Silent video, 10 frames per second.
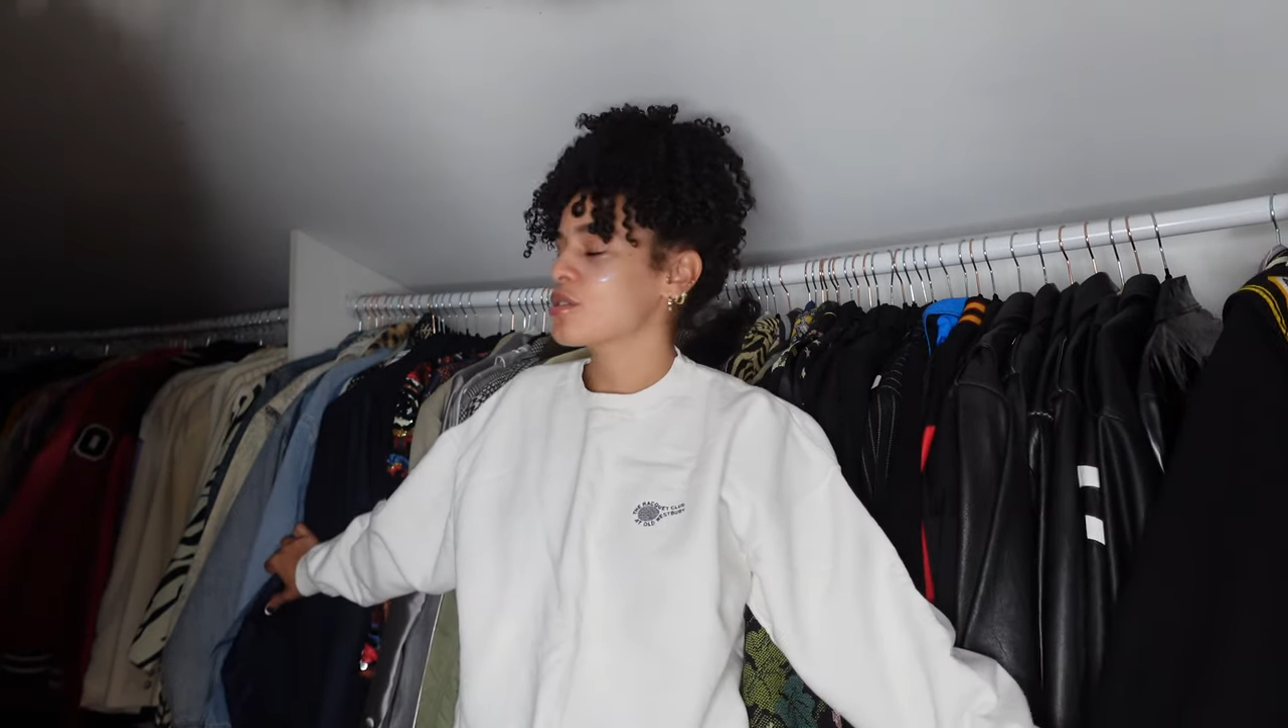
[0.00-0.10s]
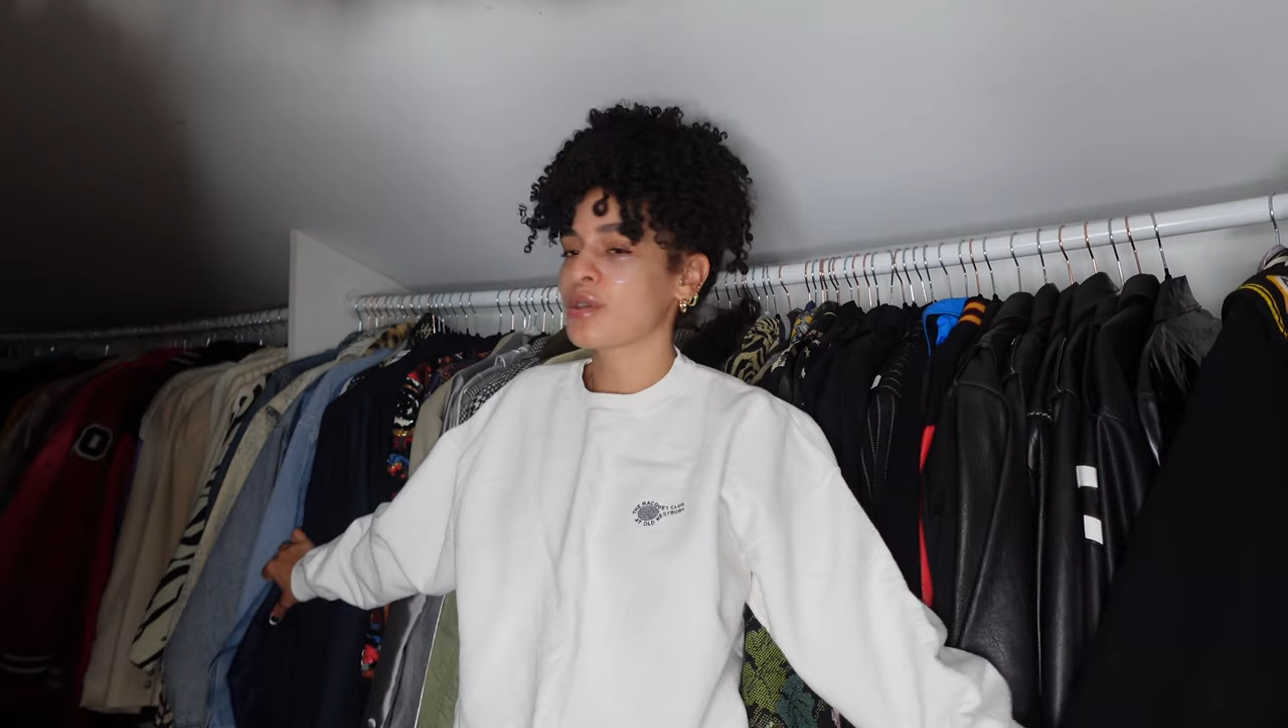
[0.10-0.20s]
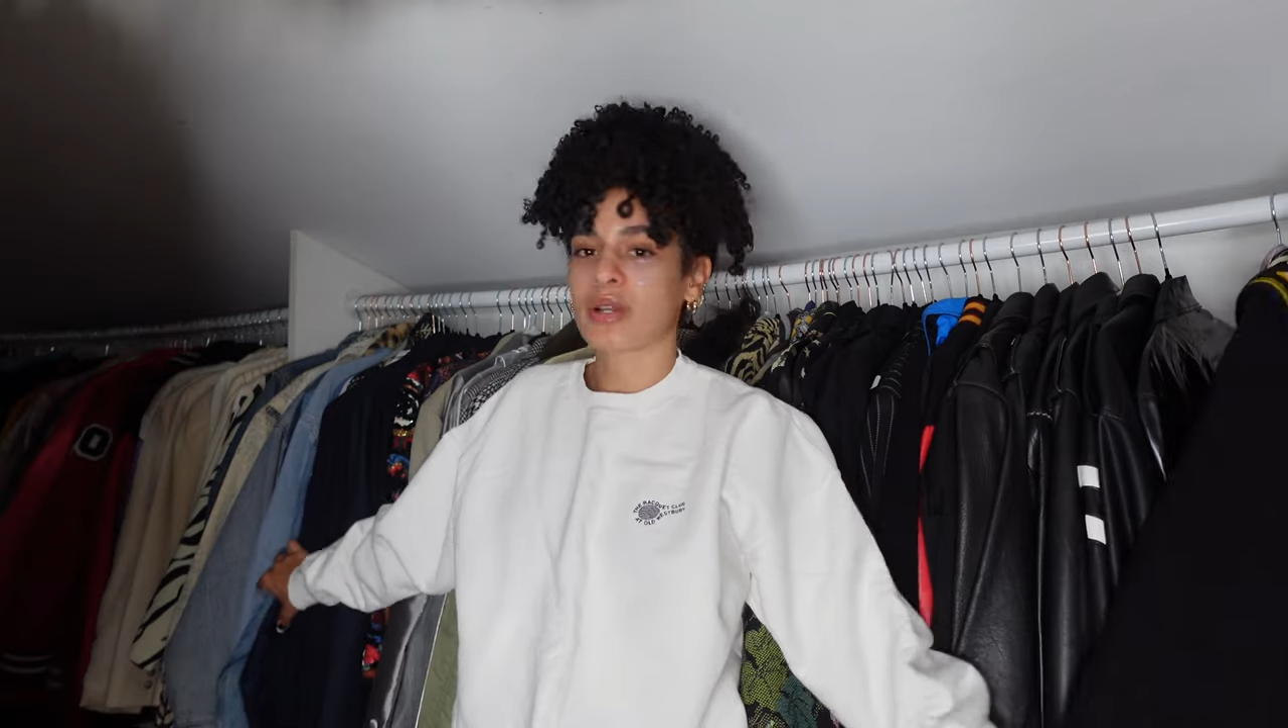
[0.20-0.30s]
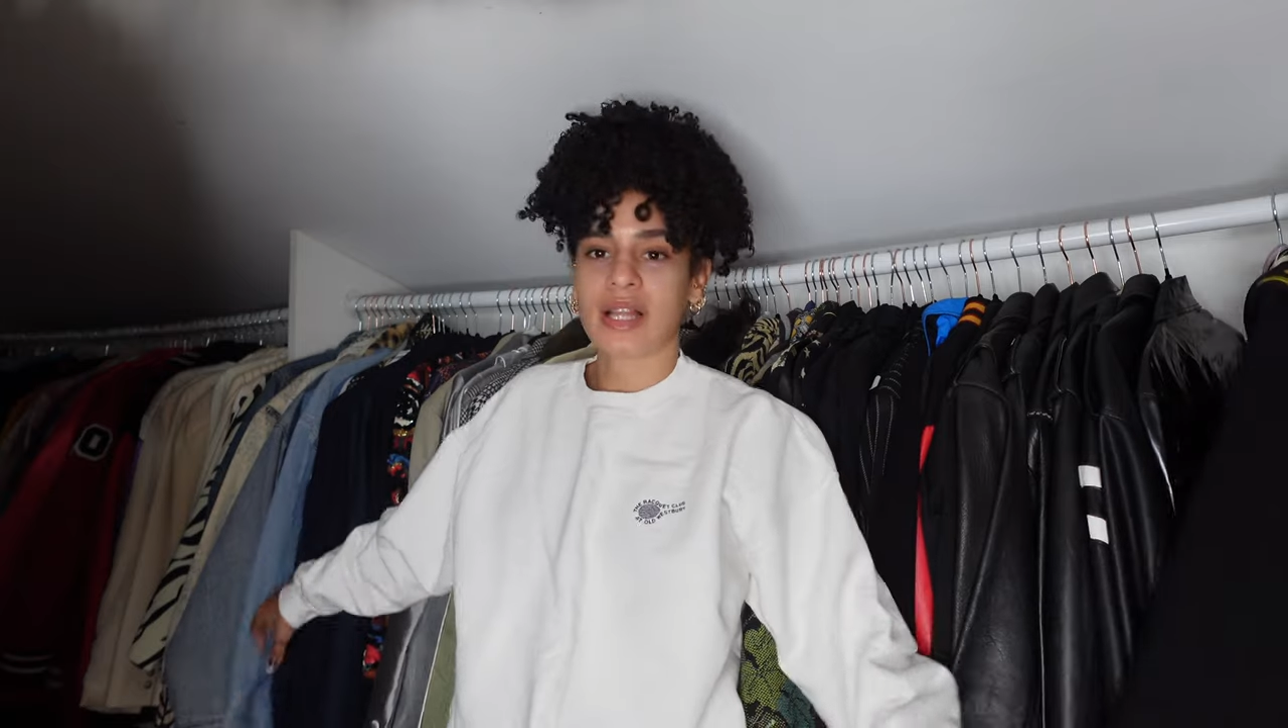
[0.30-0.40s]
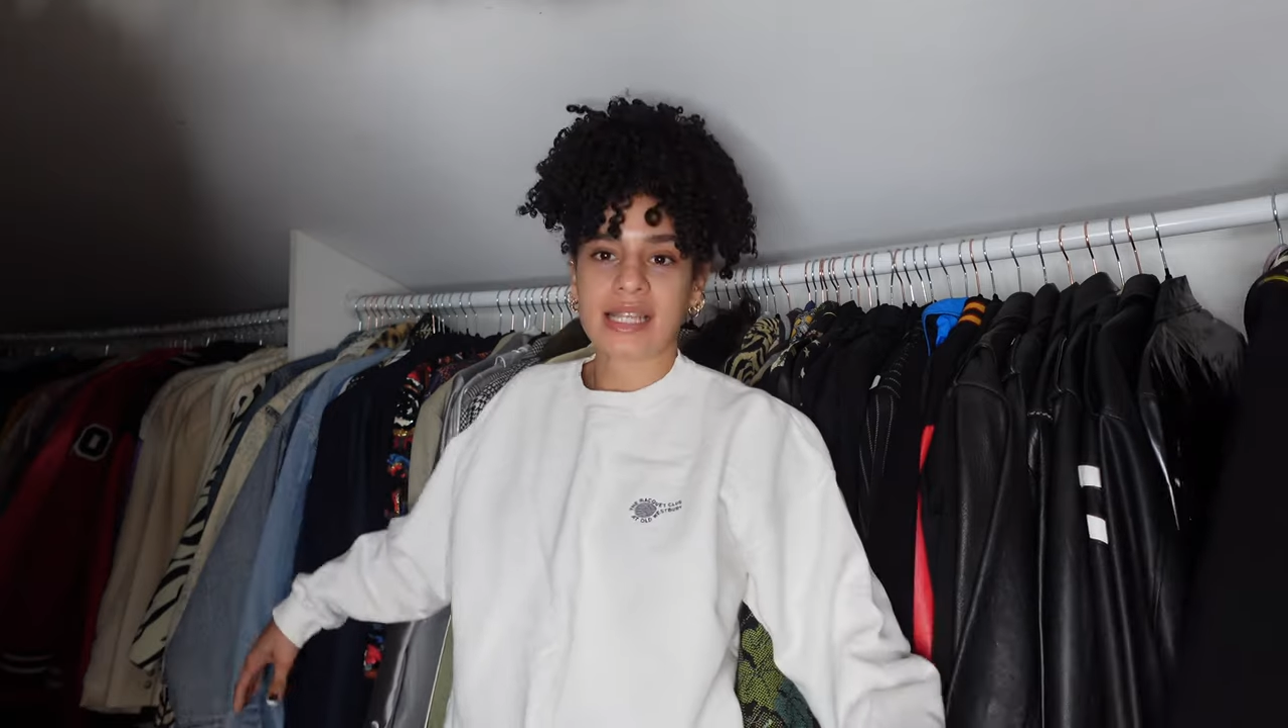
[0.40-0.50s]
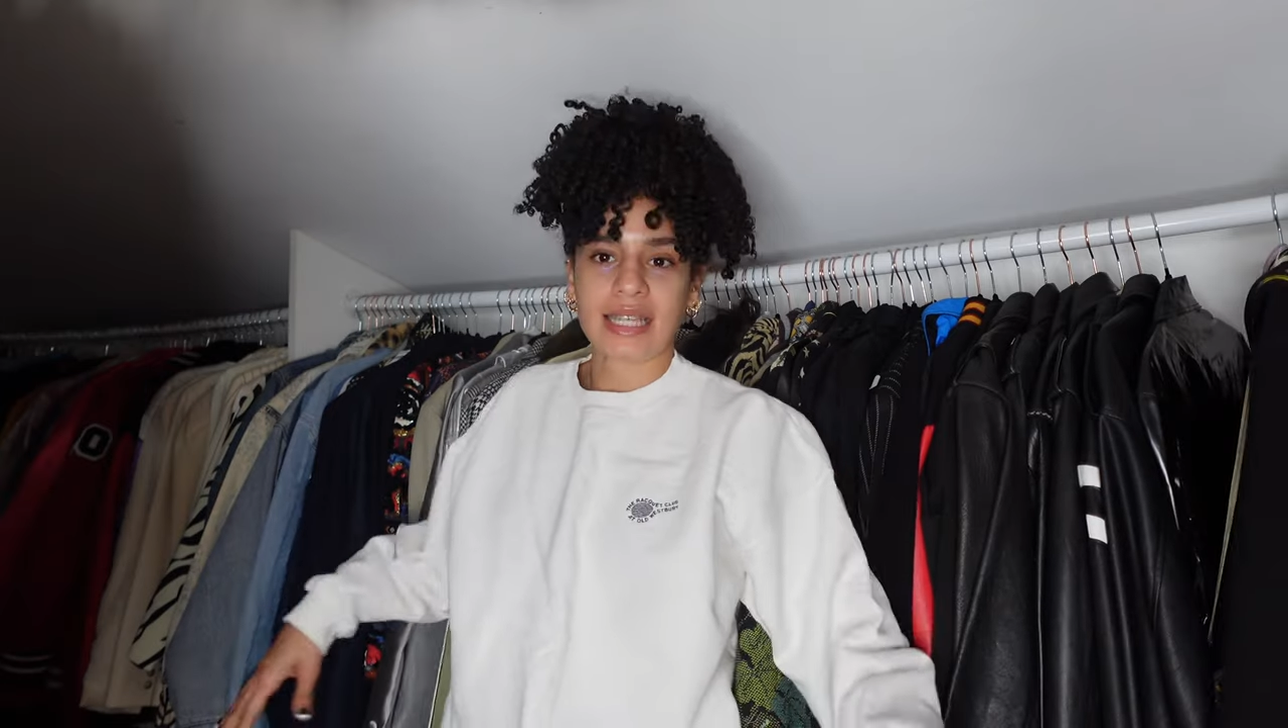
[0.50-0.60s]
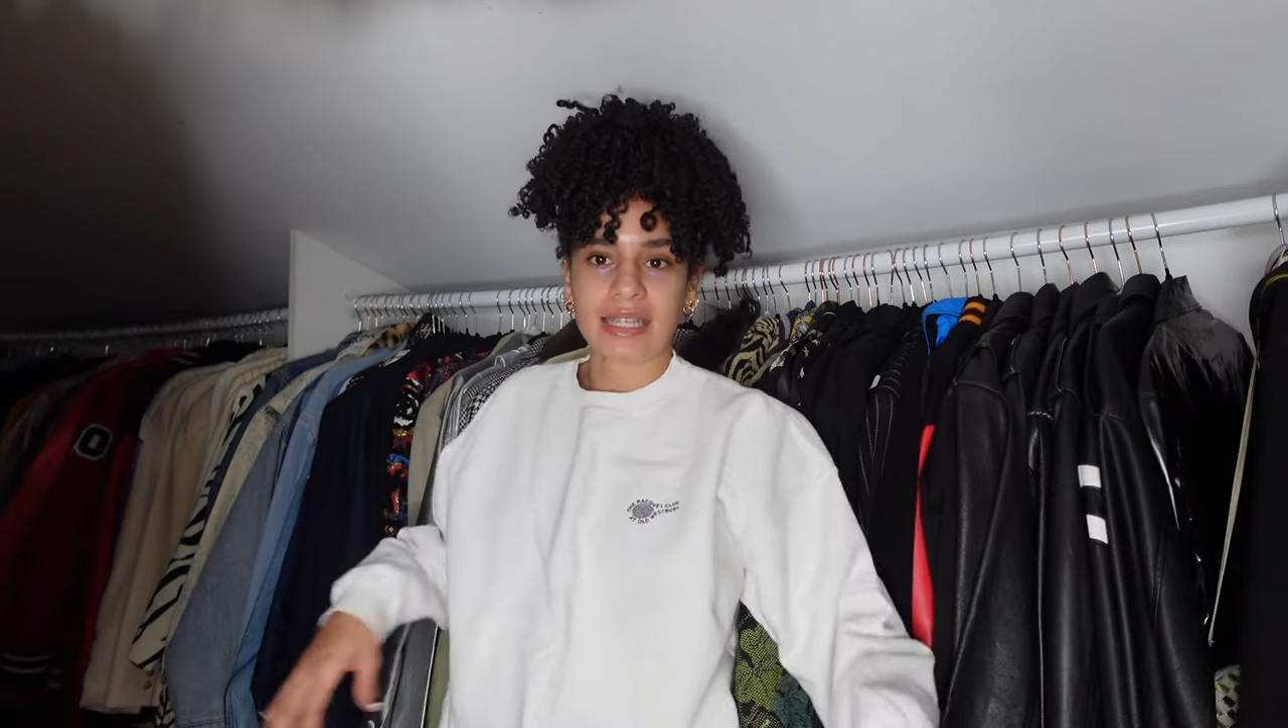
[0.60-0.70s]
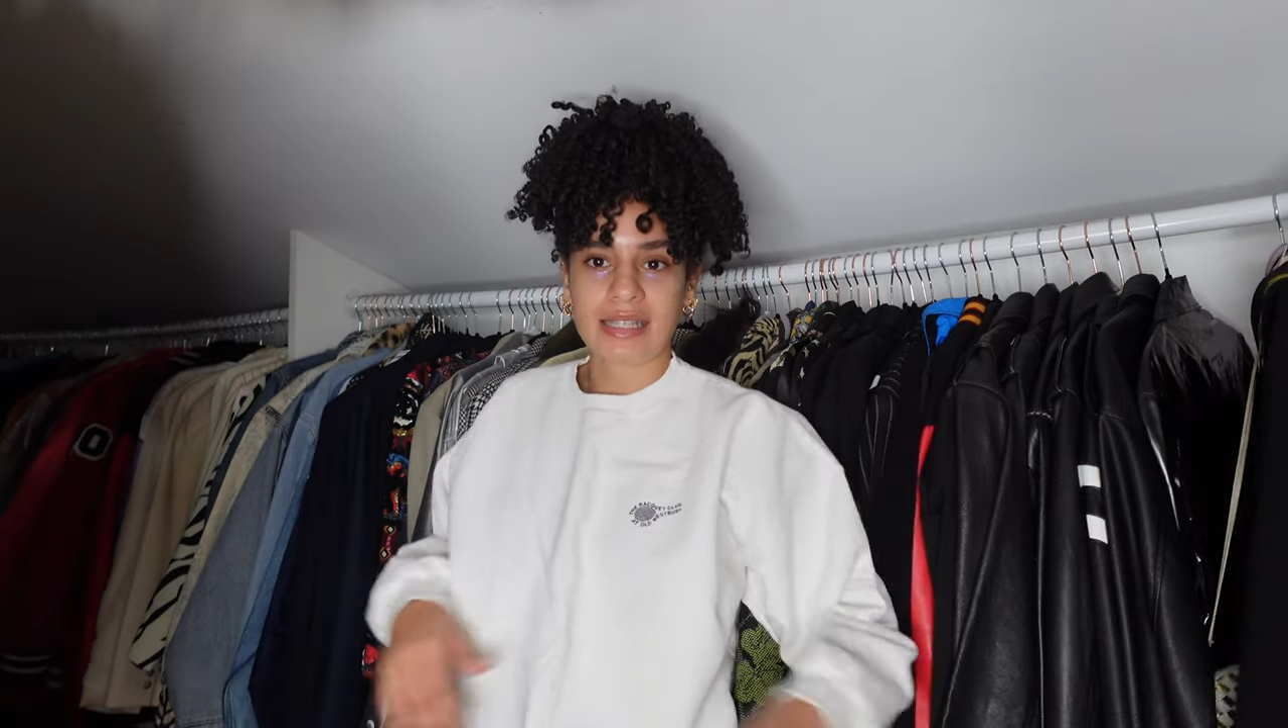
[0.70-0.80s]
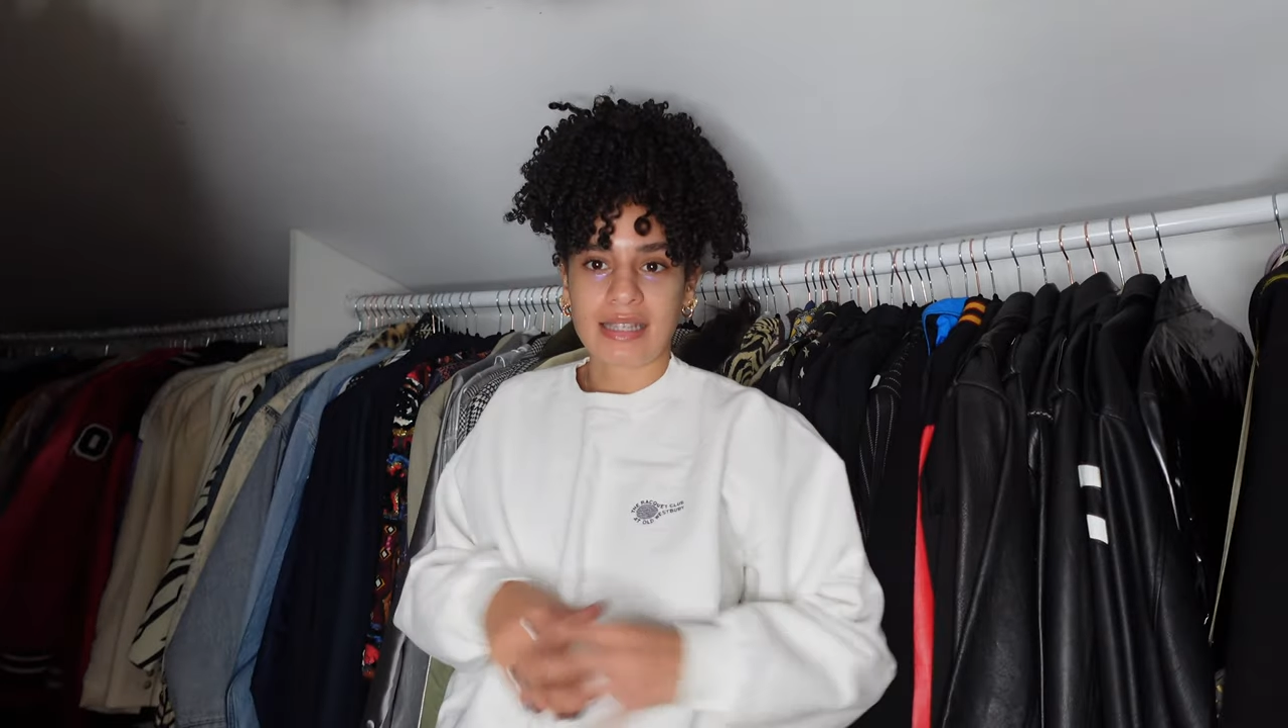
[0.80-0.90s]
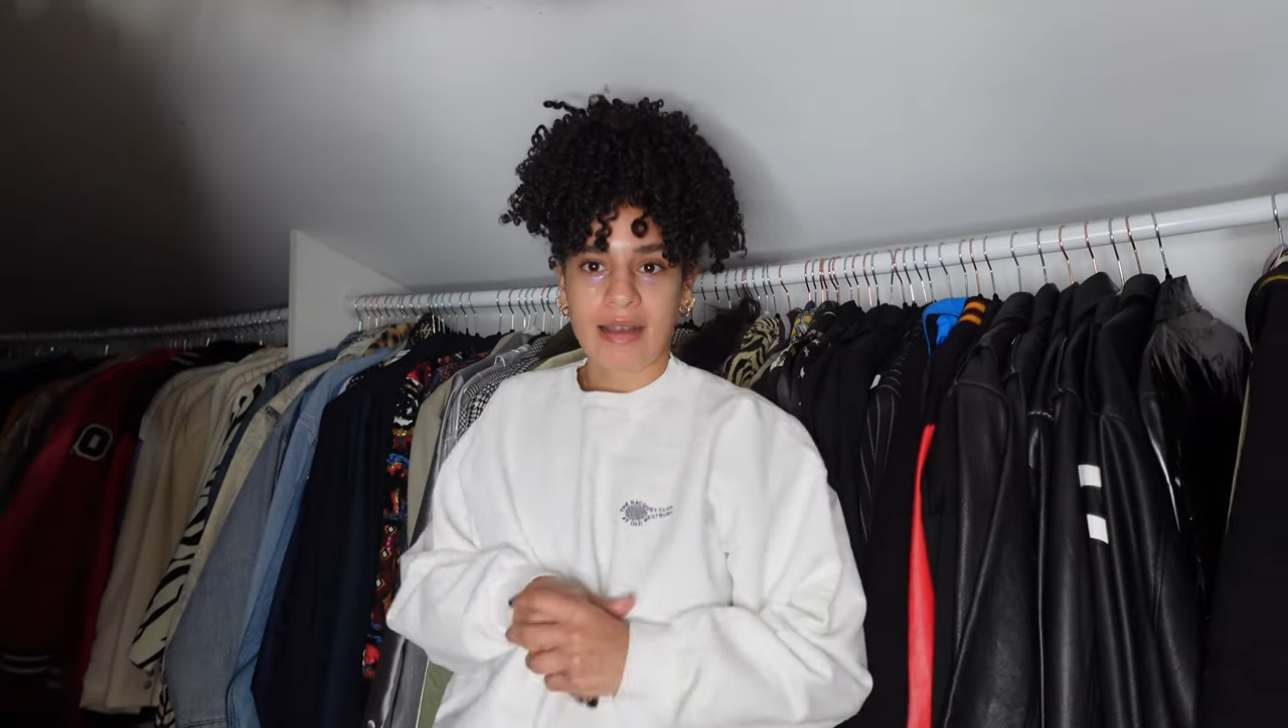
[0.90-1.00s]
utilizing
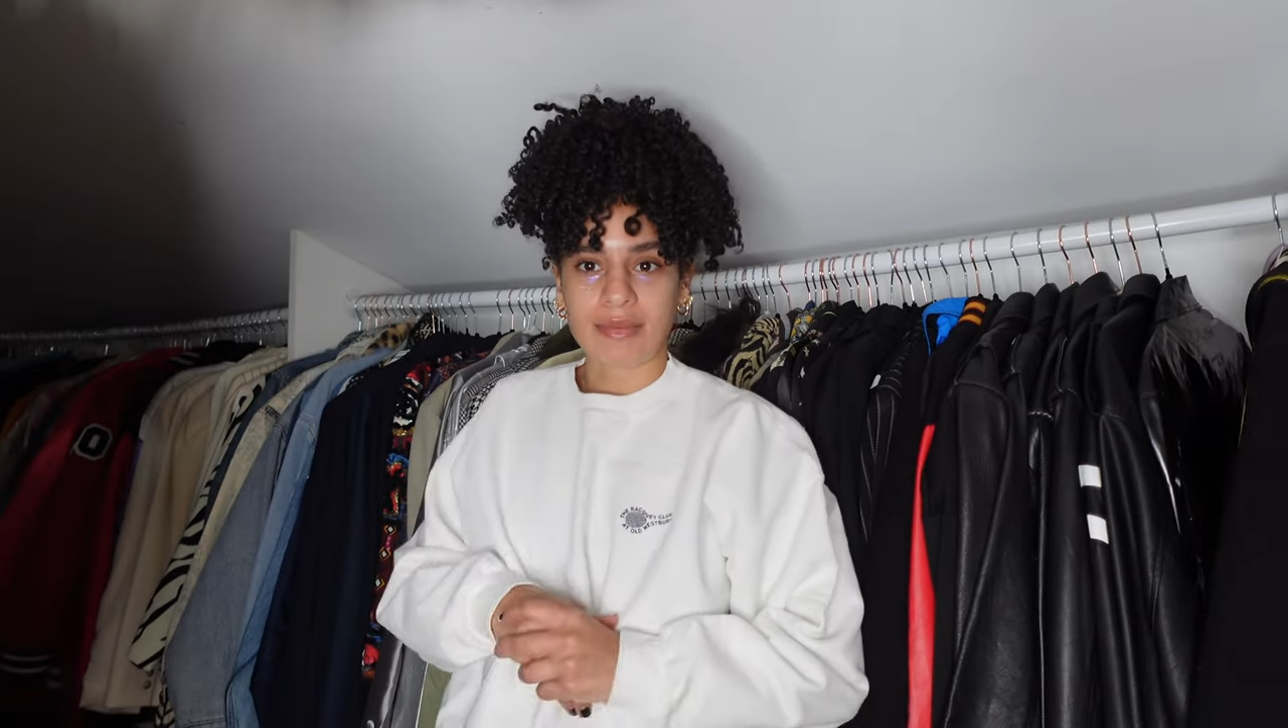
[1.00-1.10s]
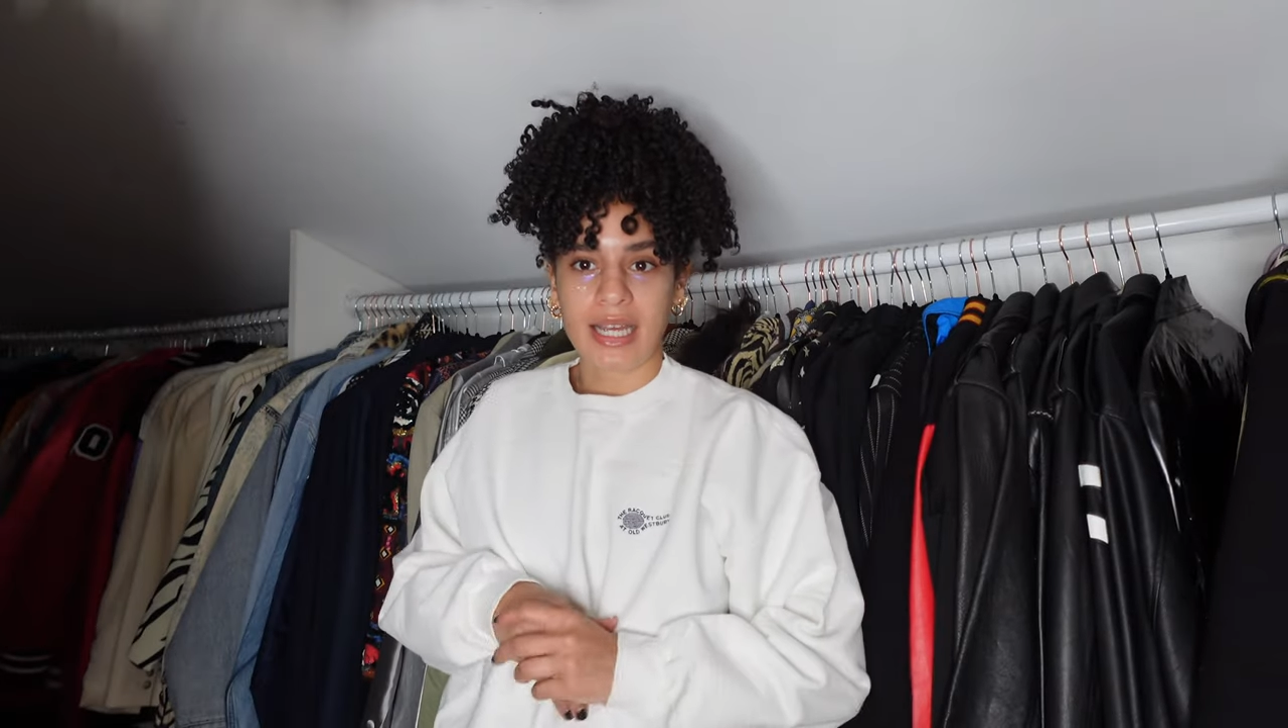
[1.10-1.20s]
this time